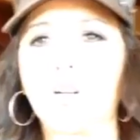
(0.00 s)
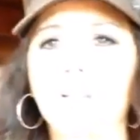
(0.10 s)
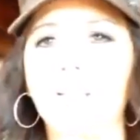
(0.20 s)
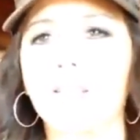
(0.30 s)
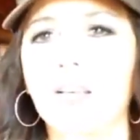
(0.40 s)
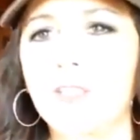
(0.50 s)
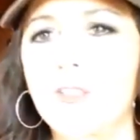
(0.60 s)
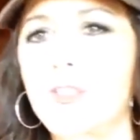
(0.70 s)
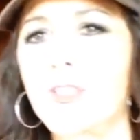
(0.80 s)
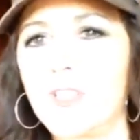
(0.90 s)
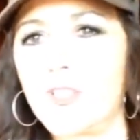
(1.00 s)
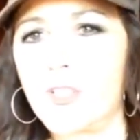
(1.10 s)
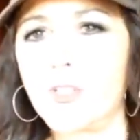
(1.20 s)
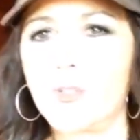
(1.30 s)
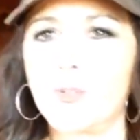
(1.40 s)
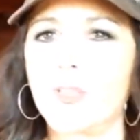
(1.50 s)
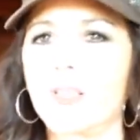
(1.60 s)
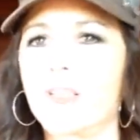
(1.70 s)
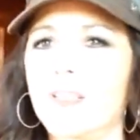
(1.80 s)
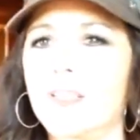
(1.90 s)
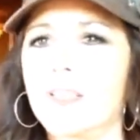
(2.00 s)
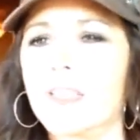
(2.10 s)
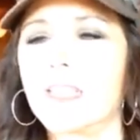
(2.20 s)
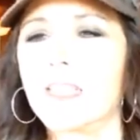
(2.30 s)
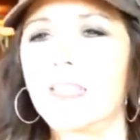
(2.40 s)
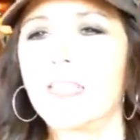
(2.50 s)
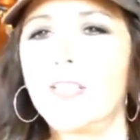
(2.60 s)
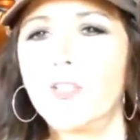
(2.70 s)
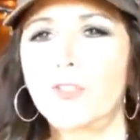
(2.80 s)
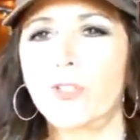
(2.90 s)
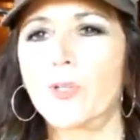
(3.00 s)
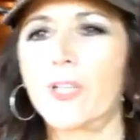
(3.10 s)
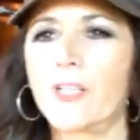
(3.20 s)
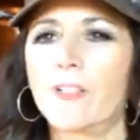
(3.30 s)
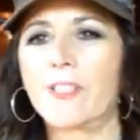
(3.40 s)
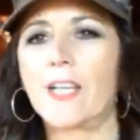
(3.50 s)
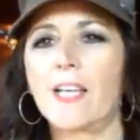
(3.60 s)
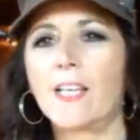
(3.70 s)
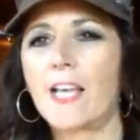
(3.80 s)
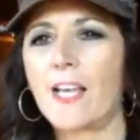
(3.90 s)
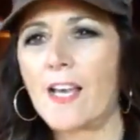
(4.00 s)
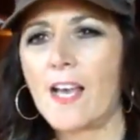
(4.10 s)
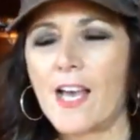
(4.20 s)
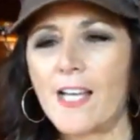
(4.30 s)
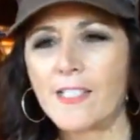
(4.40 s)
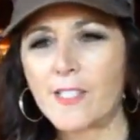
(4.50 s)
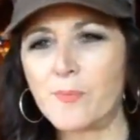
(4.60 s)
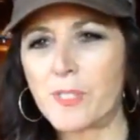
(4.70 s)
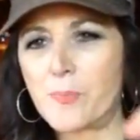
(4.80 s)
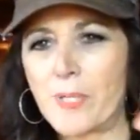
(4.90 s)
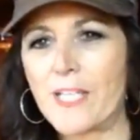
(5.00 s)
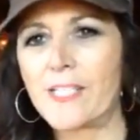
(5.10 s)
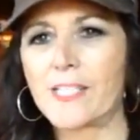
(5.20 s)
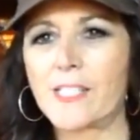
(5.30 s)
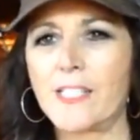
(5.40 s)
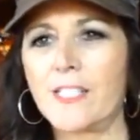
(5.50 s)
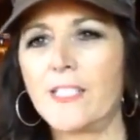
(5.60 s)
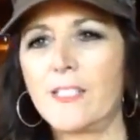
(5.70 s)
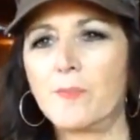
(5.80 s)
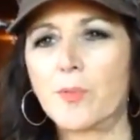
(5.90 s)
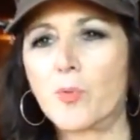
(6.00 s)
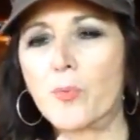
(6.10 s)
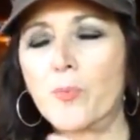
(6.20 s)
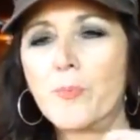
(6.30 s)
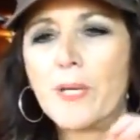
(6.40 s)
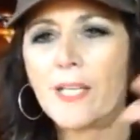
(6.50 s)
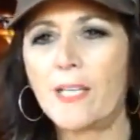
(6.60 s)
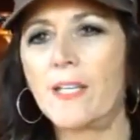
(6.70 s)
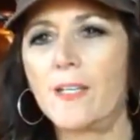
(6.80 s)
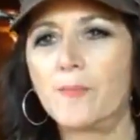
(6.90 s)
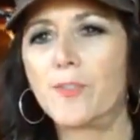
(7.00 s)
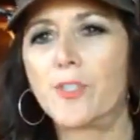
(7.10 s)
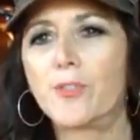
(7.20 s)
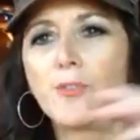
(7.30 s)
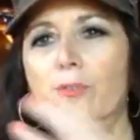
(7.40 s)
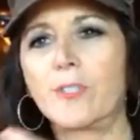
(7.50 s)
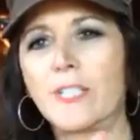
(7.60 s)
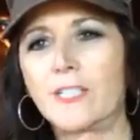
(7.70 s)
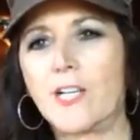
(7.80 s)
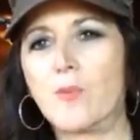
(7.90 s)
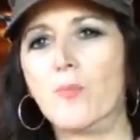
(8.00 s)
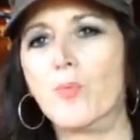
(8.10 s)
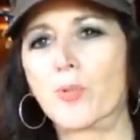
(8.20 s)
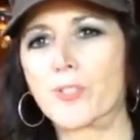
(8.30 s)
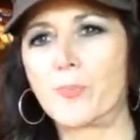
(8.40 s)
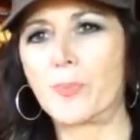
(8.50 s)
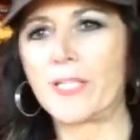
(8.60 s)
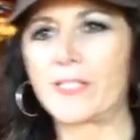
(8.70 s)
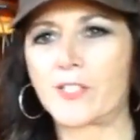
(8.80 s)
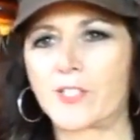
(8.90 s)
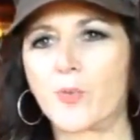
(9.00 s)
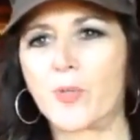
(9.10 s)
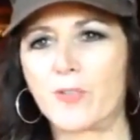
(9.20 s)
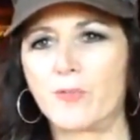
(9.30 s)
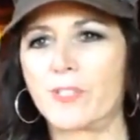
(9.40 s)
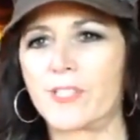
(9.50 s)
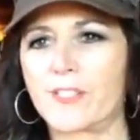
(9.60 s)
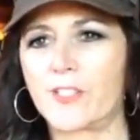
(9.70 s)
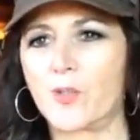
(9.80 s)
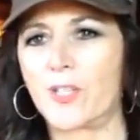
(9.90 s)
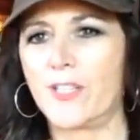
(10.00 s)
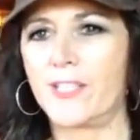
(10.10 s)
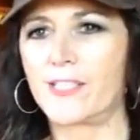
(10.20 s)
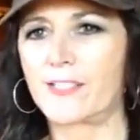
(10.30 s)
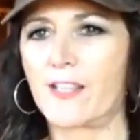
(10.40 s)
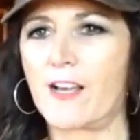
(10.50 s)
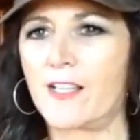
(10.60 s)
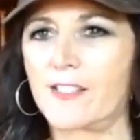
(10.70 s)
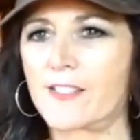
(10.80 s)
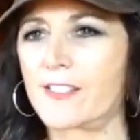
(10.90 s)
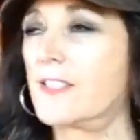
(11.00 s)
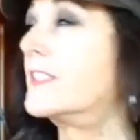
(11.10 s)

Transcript: Okay, Tyler's gonna do an intro here that had some space, but we're making him allow more space so we can really soak in these lines.